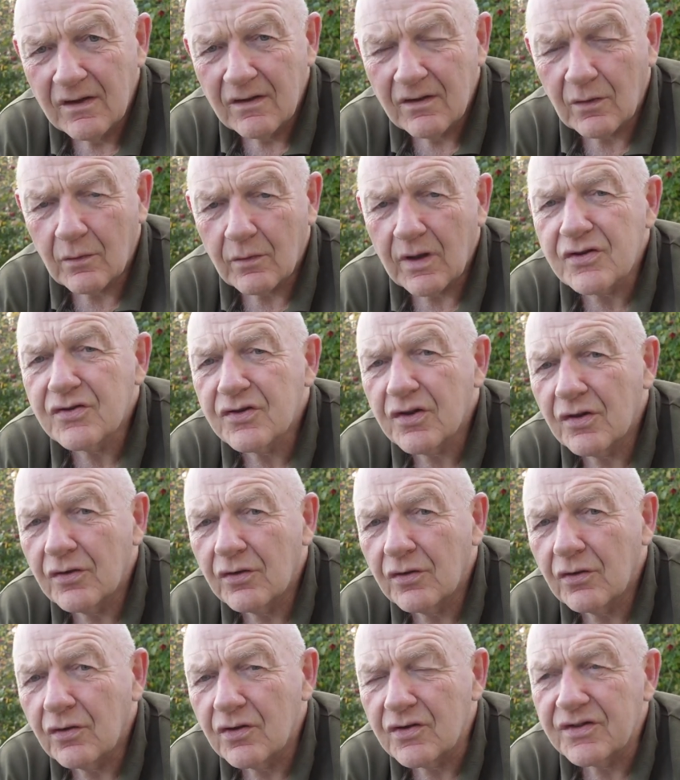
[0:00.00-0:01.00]
The question
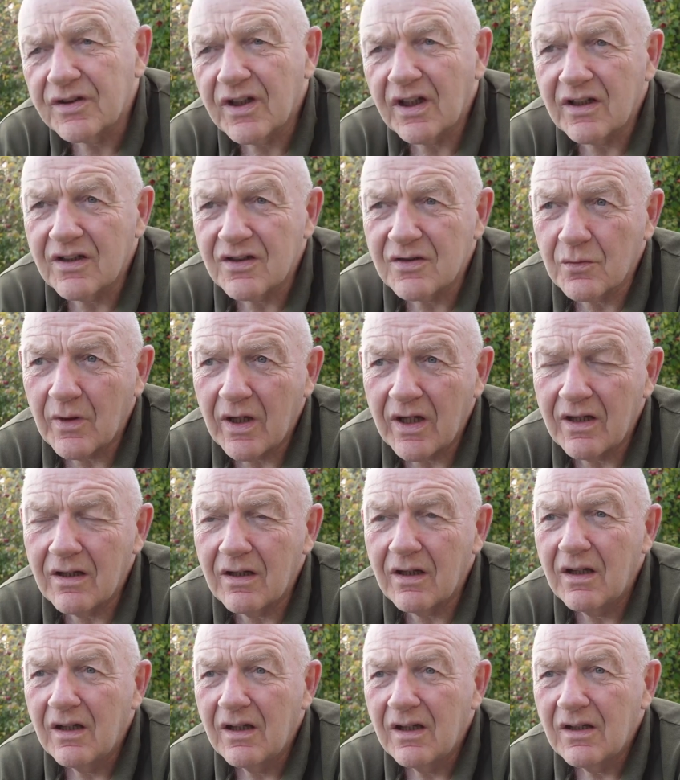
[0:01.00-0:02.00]
arose then as
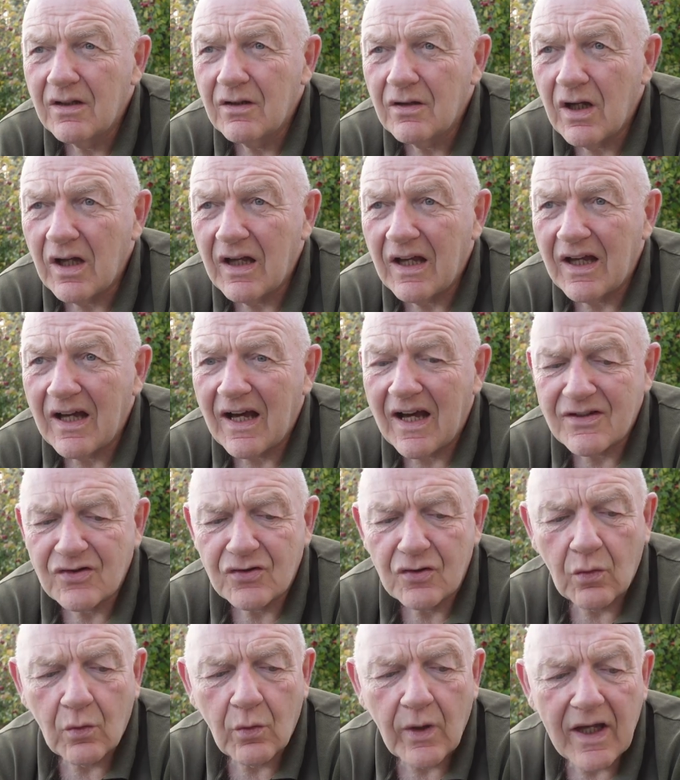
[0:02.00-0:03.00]
well uh, as
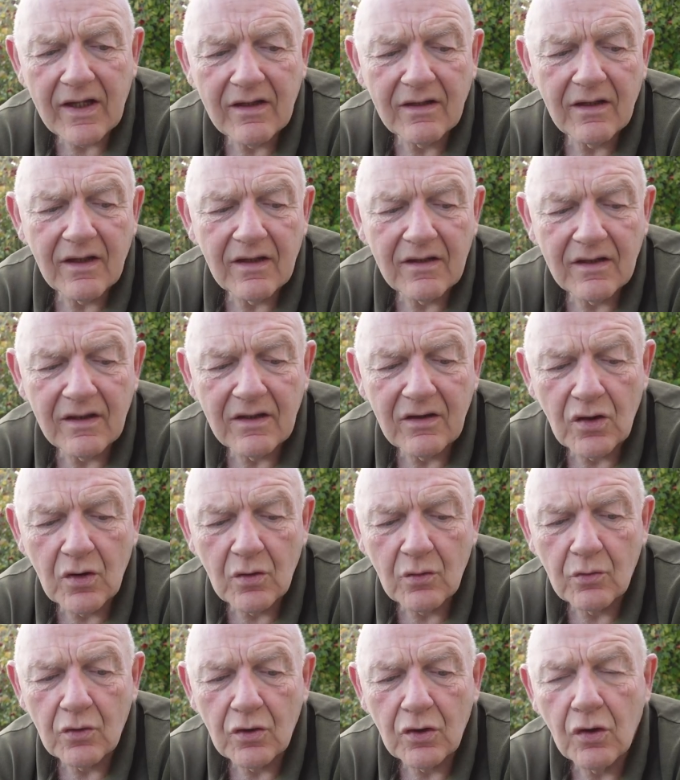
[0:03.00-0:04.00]
to when
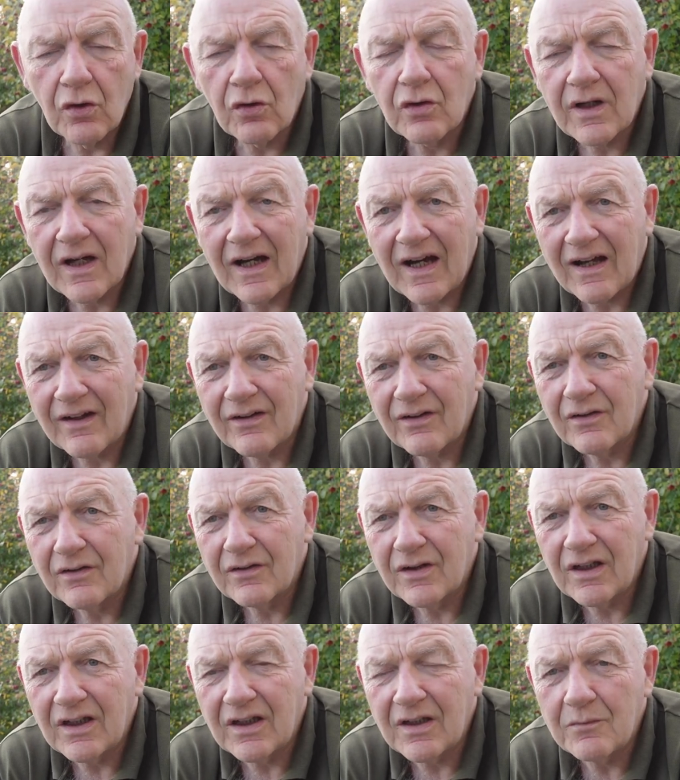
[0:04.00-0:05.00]
you look at
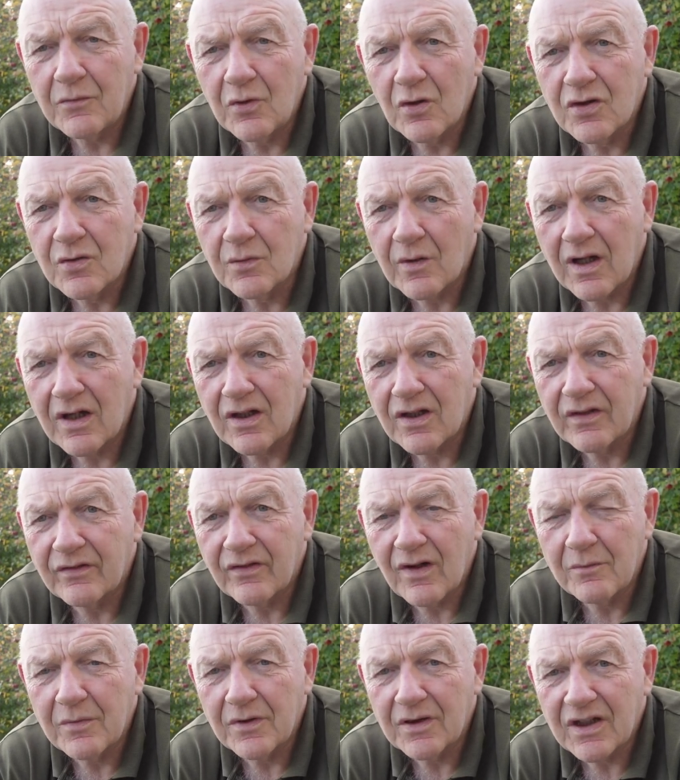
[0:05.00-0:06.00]
the mutuality of
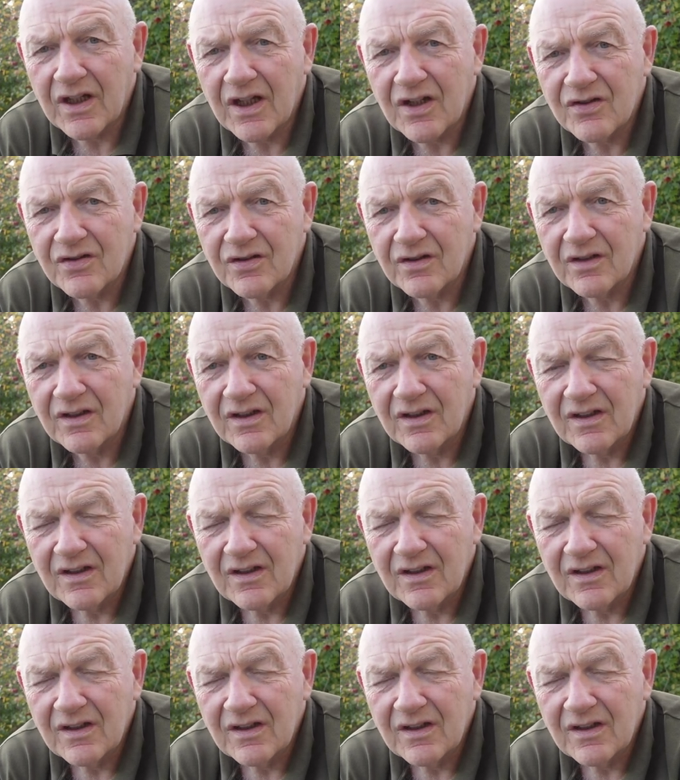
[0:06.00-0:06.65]
obligation